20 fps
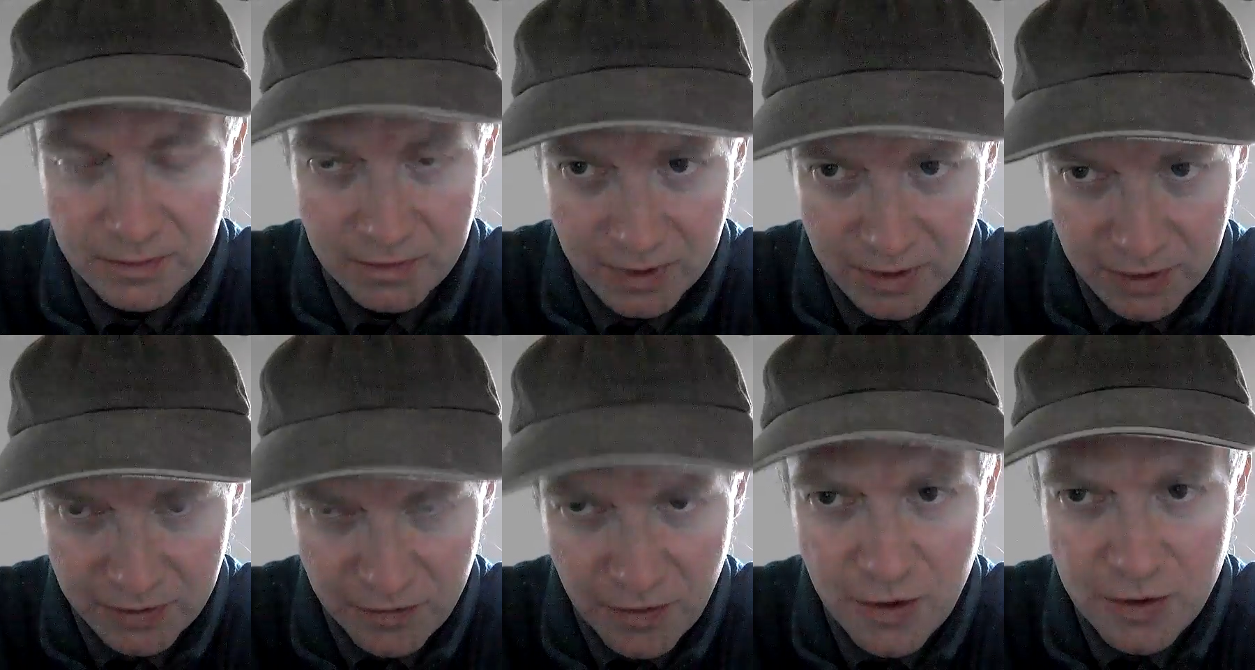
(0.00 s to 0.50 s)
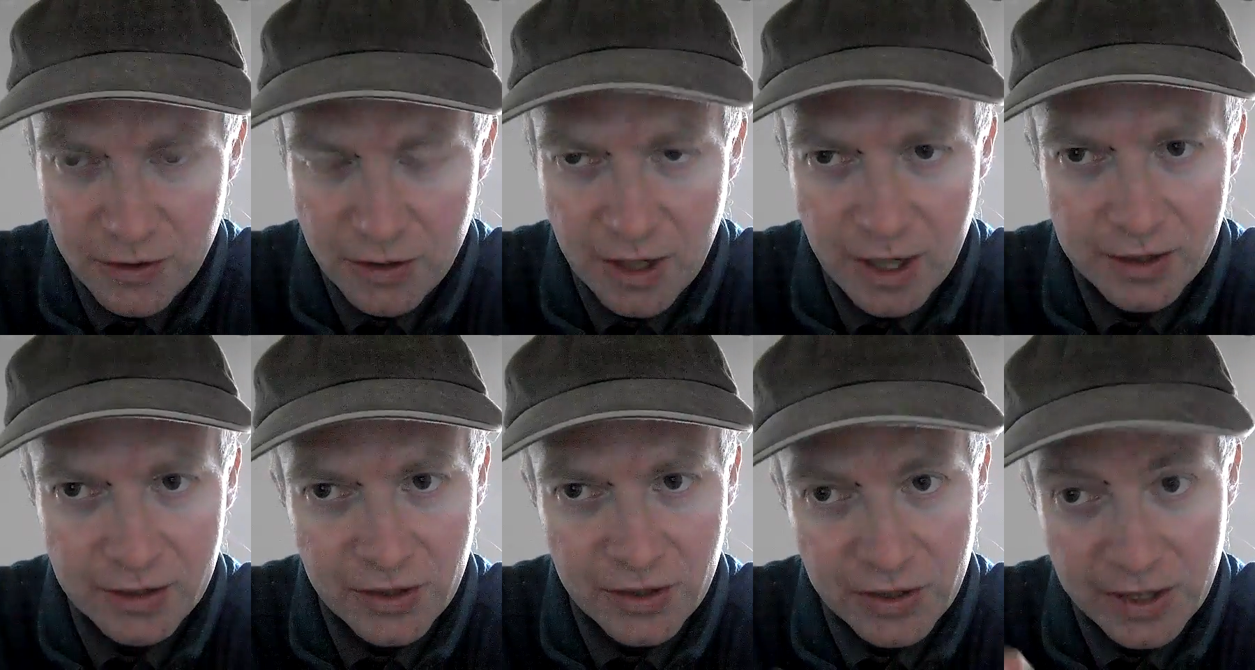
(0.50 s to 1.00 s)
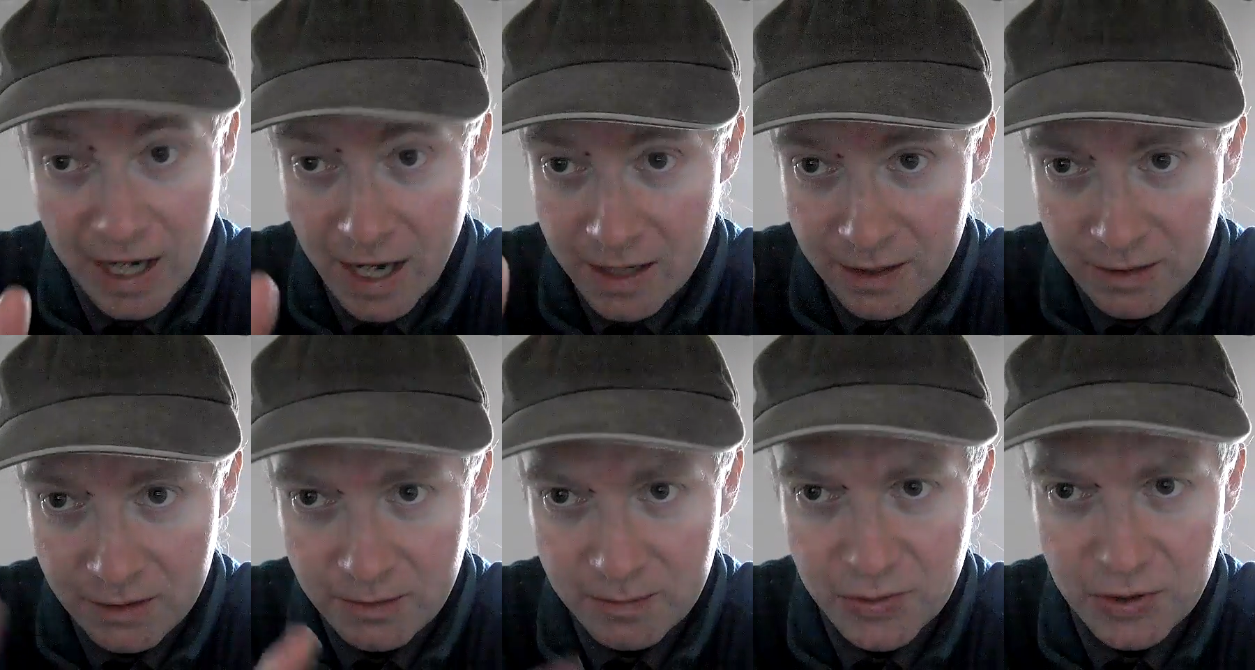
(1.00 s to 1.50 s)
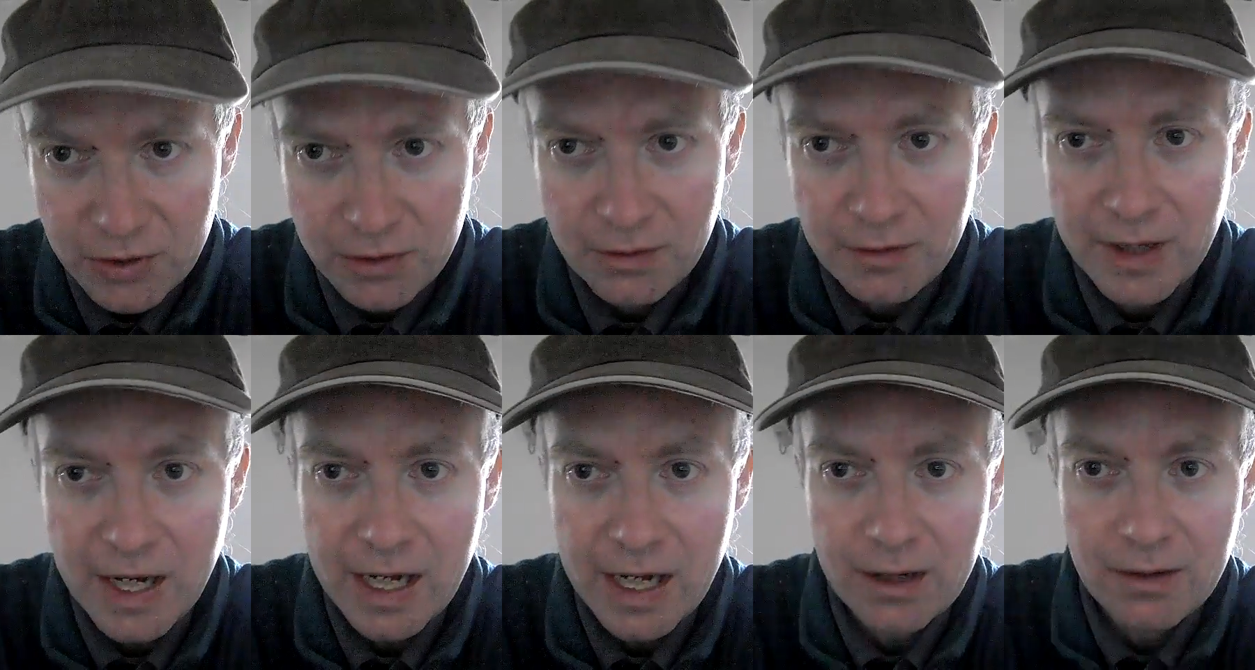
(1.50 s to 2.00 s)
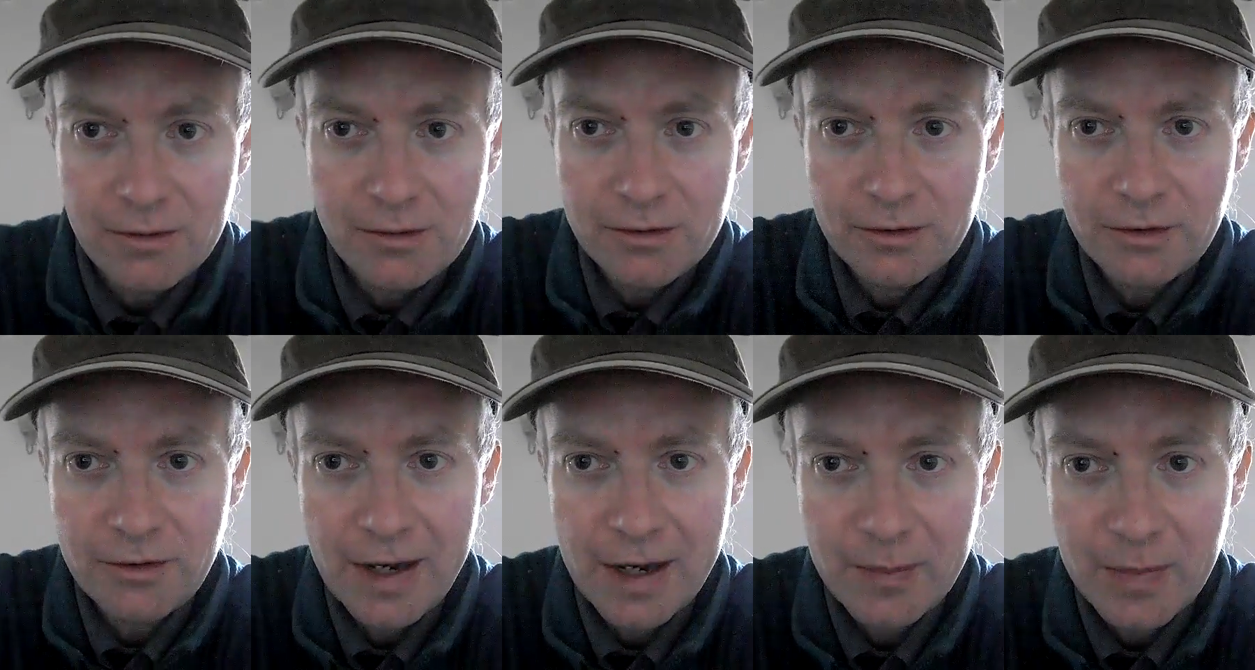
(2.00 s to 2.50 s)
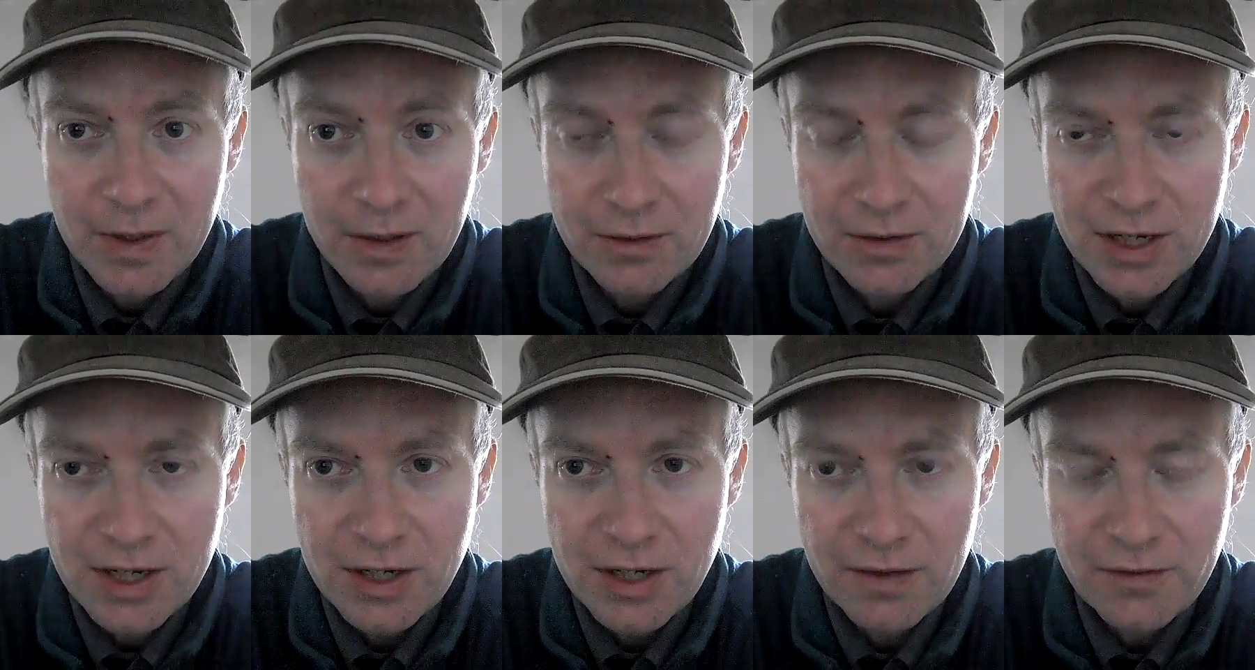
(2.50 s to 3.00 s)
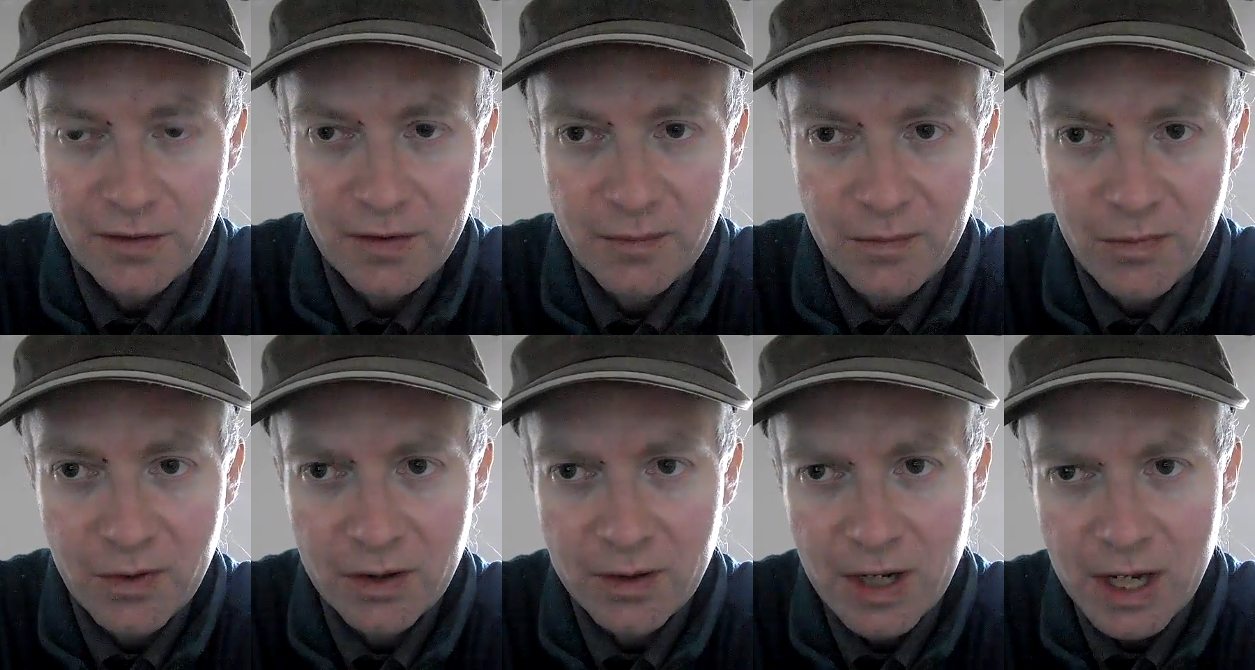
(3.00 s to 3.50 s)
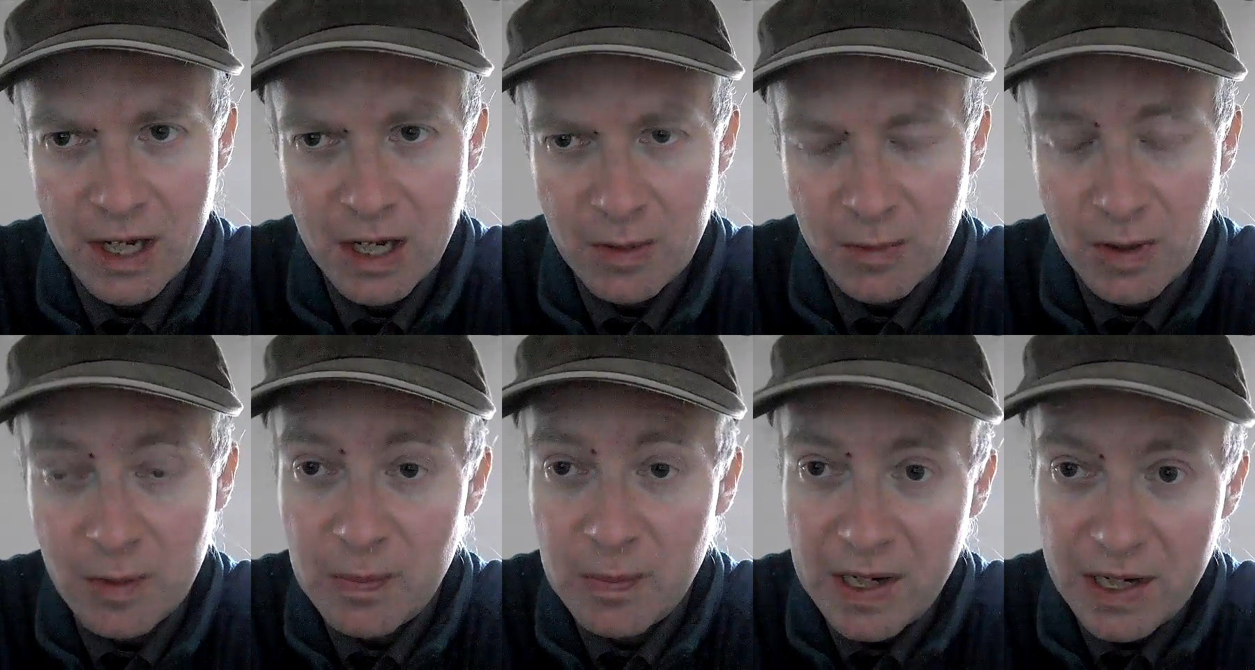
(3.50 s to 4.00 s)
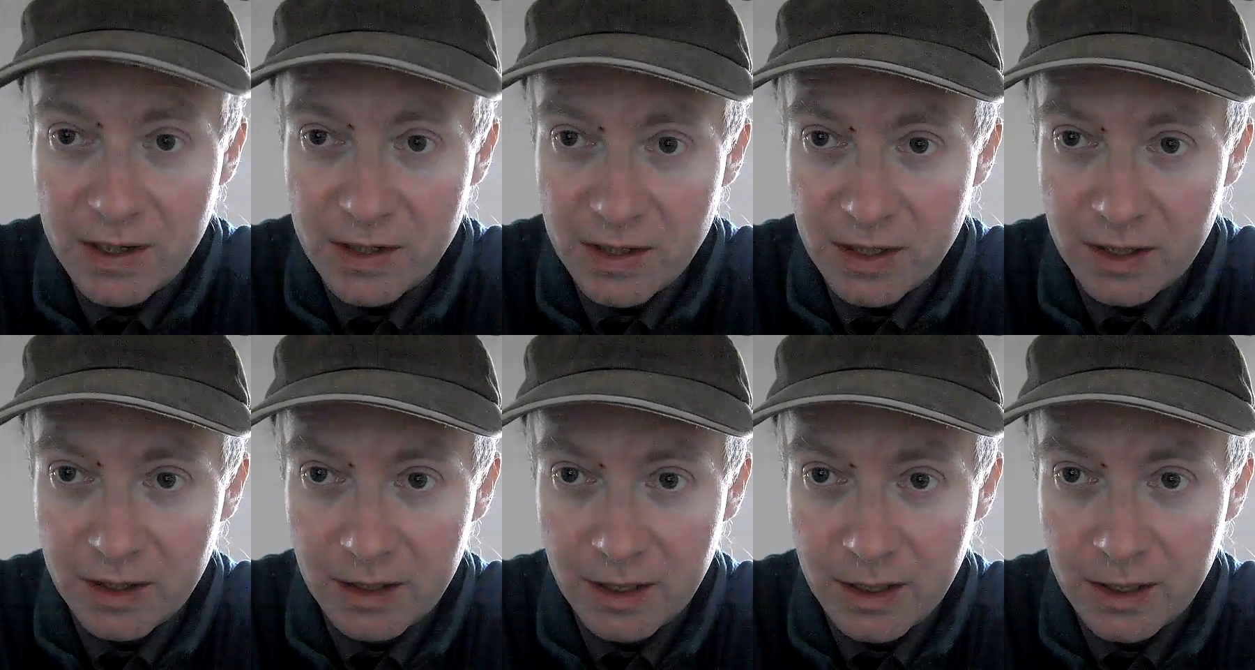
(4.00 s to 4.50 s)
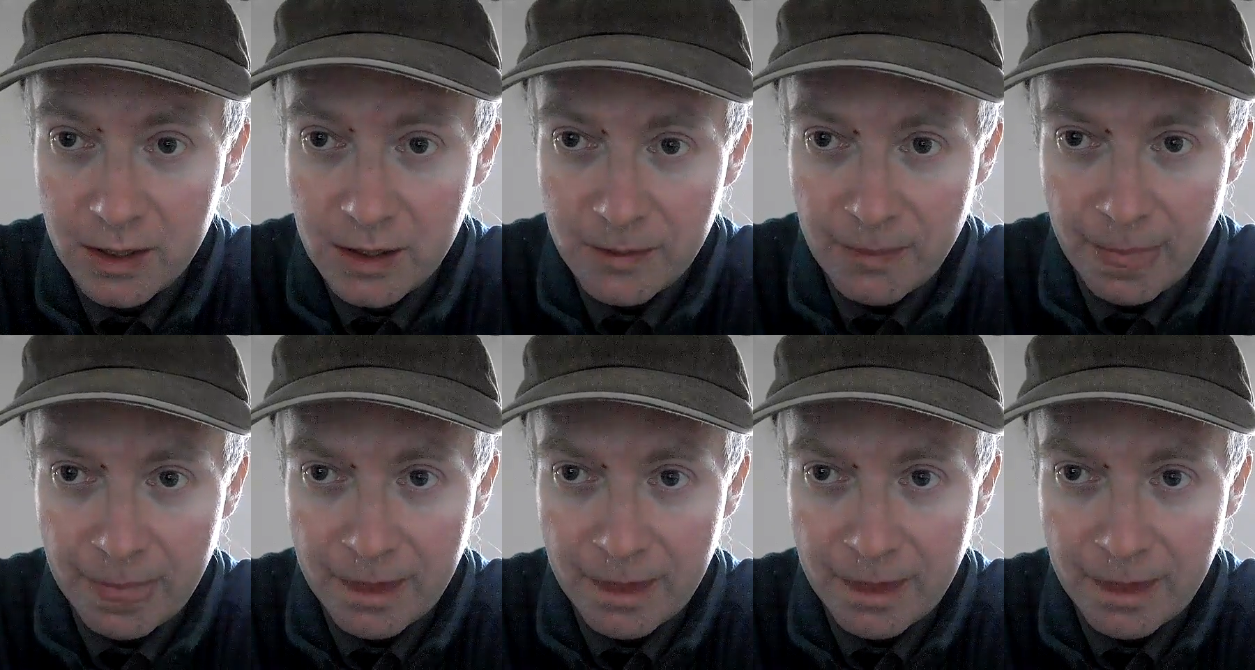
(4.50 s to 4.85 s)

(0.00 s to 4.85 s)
as far as I understand, and I'm sure Nick will correct me on this if I'm wrong, but basically